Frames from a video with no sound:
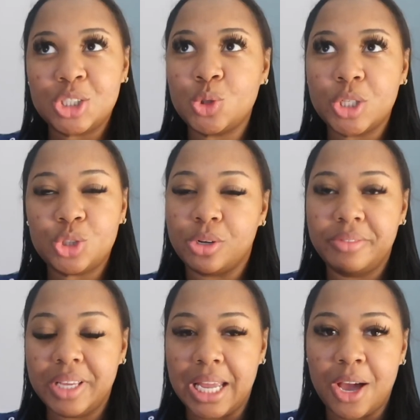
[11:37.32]
short
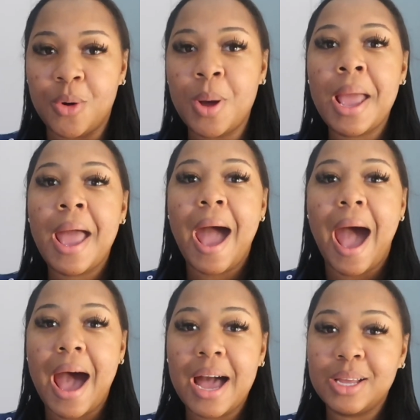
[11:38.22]
video.
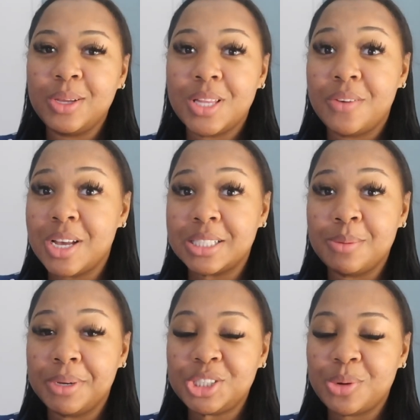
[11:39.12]
I love y'all so
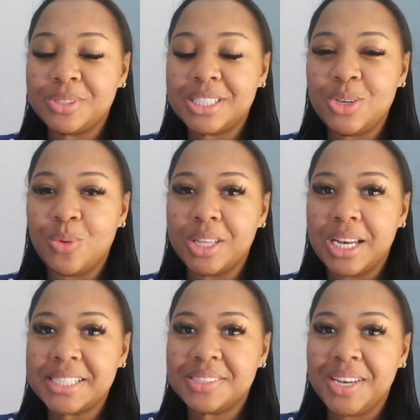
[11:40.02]
much. I will see you on the
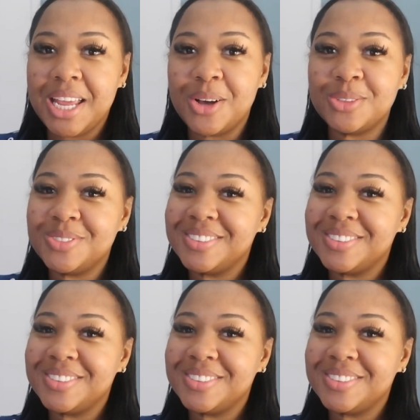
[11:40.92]
next video.